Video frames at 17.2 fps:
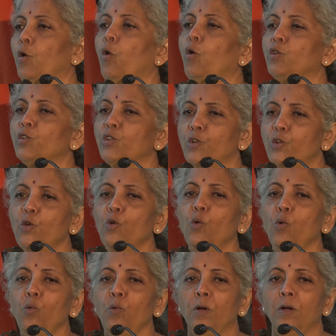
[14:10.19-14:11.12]
or
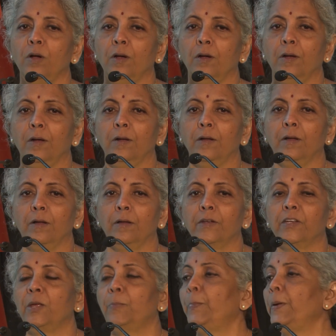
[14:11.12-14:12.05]
no
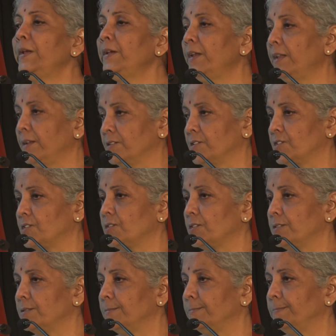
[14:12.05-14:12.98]

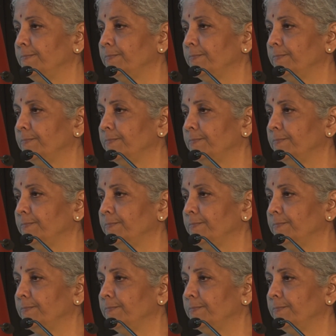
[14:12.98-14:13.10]
dependence.